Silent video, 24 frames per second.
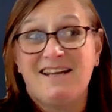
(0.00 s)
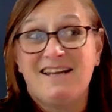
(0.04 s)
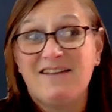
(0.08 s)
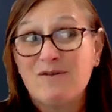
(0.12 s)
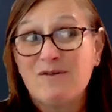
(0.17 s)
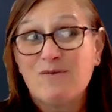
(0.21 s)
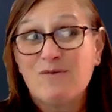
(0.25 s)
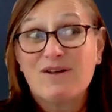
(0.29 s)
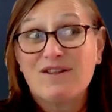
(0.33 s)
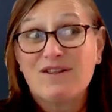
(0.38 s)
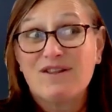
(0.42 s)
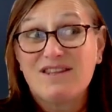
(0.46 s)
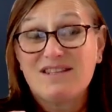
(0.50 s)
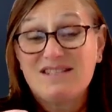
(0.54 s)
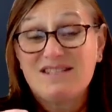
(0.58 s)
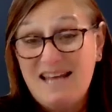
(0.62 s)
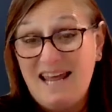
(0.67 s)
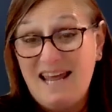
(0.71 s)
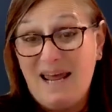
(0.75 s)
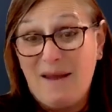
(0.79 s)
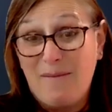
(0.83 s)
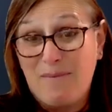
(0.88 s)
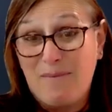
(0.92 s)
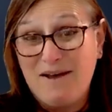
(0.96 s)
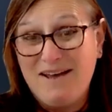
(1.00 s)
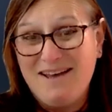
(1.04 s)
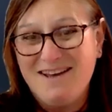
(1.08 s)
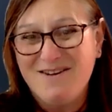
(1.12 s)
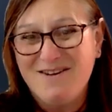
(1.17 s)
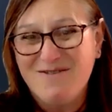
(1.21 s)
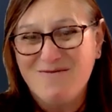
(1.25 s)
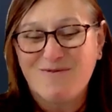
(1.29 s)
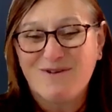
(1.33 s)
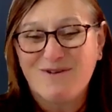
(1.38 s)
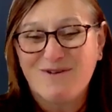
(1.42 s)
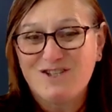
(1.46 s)
And even with tape,
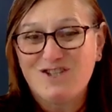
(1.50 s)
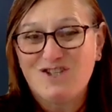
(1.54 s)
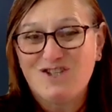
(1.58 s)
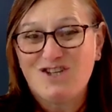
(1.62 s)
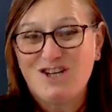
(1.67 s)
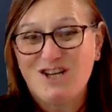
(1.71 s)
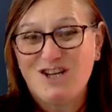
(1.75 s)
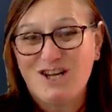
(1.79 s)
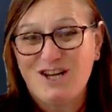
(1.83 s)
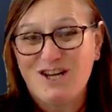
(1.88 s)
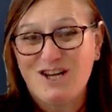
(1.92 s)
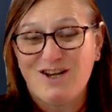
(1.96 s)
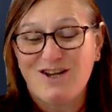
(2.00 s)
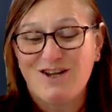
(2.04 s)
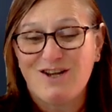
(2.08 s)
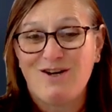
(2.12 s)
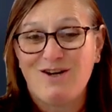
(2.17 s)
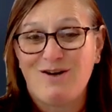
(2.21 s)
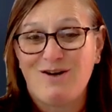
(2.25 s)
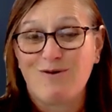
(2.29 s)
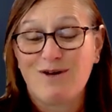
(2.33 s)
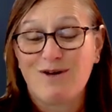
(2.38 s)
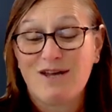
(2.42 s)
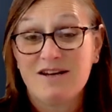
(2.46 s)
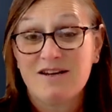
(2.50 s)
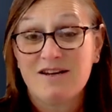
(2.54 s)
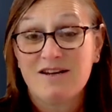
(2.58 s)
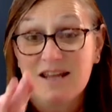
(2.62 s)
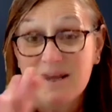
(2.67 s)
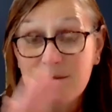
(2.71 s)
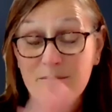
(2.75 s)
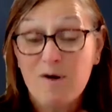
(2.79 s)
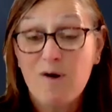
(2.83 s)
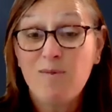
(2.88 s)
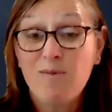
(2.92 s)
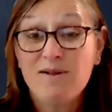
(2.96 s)
which
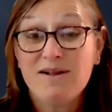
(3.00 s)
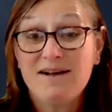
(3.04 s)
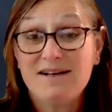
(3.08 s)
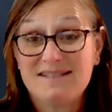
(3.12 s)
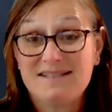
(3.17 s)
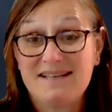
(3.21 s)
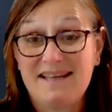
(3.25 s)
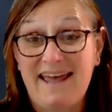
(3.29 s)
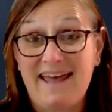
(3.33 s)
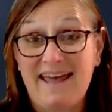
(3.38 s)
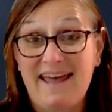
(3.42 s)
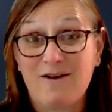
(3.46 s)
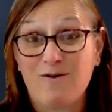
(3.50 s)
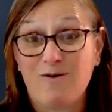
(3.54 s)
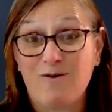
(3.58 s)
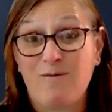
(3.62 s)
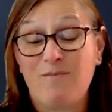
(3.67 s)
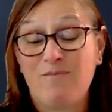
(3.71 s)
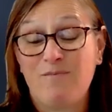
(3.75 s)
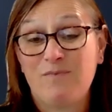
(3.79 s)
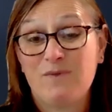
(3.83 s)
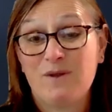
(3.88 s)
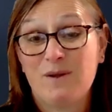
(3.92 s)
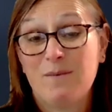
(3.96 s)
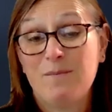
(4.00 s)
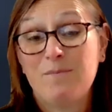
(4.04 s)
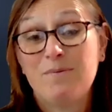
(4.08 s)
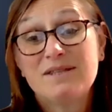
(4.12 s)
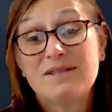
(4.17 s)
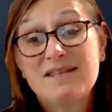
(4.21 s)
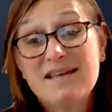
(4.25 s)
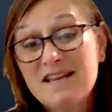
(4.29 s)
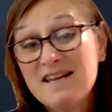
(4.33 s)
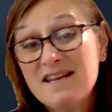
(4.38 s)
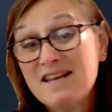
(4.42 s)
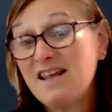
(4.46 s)
can immobilize the ankle.
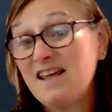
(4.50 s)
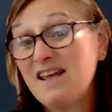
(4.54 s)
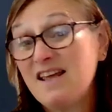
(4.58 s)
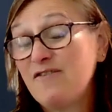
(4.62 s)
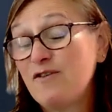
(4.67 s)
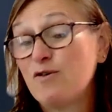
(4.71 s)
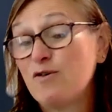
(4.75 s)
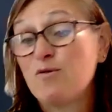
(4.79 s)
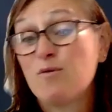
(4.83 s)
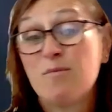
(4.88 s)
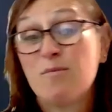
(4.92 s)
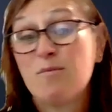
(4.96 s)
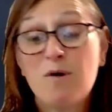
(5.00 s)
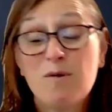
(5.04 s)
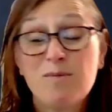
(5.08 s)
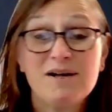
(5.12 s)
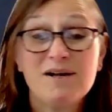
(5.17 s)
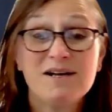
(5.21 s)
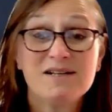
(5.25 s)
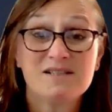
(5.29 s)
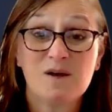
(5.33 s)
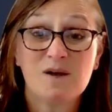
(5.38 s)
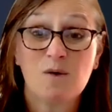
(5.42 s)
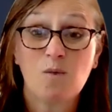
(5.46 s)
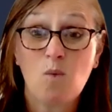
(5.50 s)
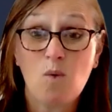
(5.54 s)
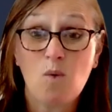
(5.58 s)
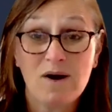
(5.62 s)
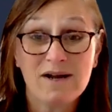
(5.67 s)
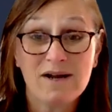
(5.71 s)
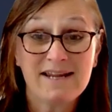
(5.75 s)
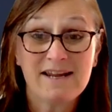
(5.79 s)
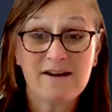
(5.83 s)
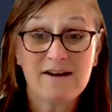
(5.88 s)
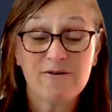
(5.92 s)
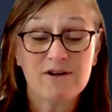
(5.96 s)
But then if you're immobilizing
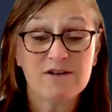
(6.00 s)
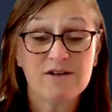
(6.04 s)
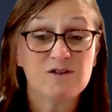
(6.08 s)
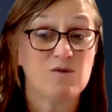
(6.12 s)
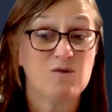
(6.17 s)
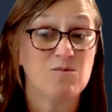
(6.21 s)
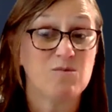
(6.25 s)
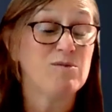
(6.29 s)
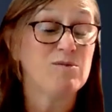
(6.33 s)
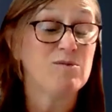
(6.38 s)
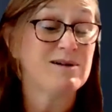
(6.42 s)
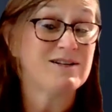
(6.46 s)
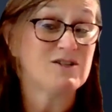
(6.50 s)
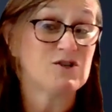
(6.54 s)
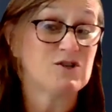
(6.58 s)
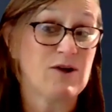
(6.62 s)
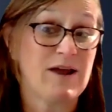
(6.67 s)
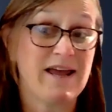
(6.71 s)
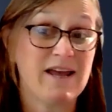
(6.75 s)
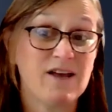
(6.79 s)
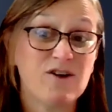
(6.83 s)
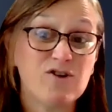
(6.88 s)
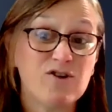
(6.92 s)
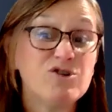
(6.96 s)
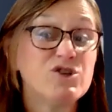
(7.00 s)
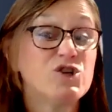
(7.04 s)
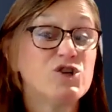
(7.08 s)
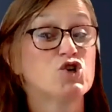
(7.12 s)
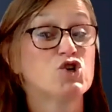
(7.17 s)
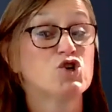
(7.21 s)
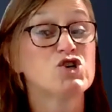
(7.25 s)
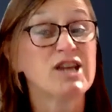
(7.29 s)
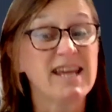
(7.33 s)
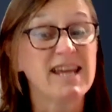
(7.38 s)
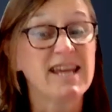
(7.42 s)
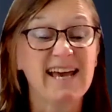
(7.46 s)
one area, so you immobilize your
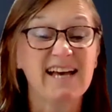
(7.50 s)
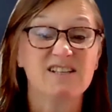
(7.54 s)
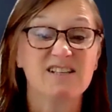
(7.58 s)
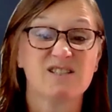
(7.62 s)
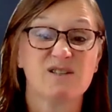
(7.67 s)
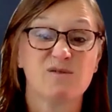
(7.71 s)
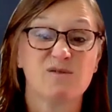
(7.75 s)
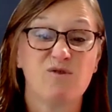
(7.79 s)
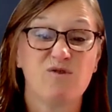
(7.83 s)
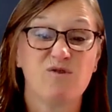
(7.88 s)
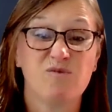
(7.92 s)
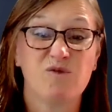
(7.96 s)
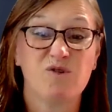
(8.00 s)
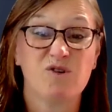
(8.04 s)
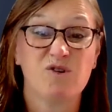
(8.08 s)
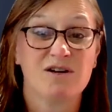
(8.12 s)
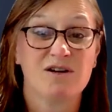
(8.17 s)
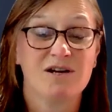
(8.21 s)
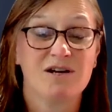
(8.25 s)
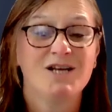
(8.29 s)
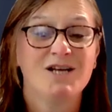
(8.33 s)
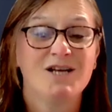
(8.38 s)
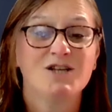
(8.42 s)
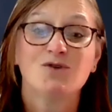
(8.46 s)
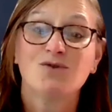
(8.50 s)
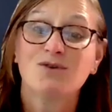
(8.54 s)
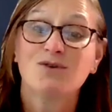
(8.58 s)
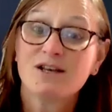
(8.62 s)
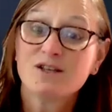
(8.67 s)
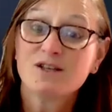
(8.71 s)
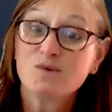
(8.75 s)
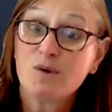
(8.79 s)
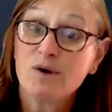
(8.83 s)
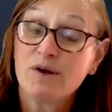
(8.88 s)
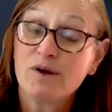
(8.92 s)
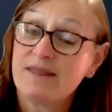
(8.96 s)
ankle, your knee has to move more.
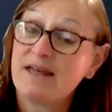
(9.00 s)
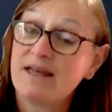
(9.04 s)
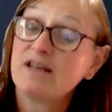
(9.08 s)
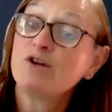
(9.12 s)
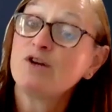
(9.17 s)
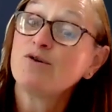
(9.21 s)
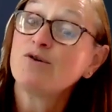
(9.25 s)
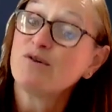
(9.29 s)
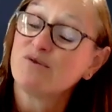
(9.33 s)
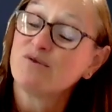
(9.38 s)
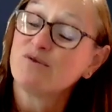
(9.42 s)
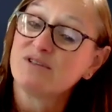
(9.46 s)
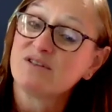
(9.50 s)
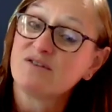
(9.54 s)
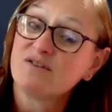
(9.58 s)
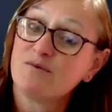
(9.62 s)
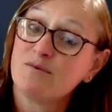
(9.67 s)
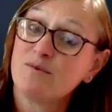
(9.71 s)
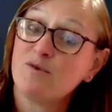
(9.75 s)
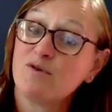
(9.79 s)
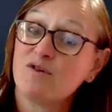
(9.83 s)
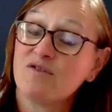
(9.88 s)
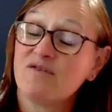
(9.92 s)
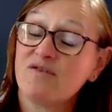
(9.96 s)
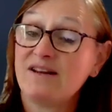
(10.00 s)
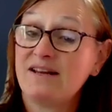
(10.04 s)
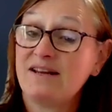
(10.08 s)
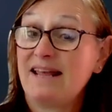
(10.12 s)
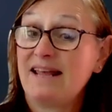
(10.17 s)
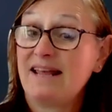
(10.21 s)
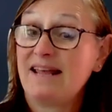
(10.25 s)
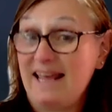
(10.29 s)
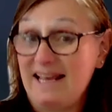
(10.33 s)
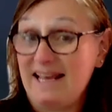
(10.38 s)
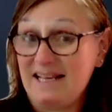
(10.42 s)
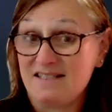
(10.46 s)
So guess what? Then you're at risk for more of
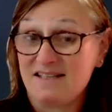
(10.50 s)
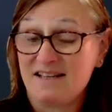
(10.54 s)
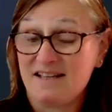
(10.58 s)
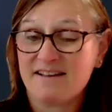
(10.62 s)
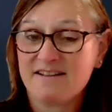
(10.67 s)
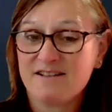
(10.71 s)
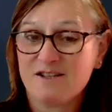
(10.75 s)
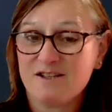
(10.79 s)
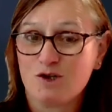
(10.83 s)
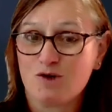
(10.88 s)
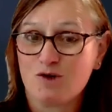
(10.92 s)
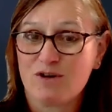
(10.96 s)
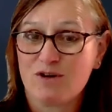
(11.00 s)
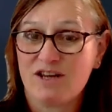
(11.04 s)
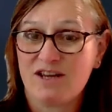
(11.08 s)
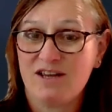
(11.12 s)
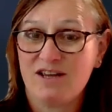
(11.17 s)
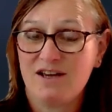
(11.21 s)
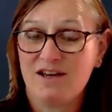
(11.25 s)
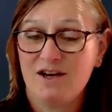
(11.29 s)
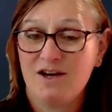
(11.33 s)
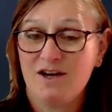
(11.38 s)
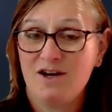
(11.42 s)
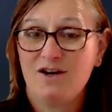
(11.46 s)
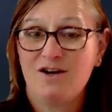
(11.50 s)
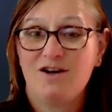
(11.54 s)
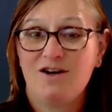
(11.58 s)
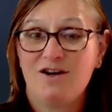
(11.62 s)
an ACL injury.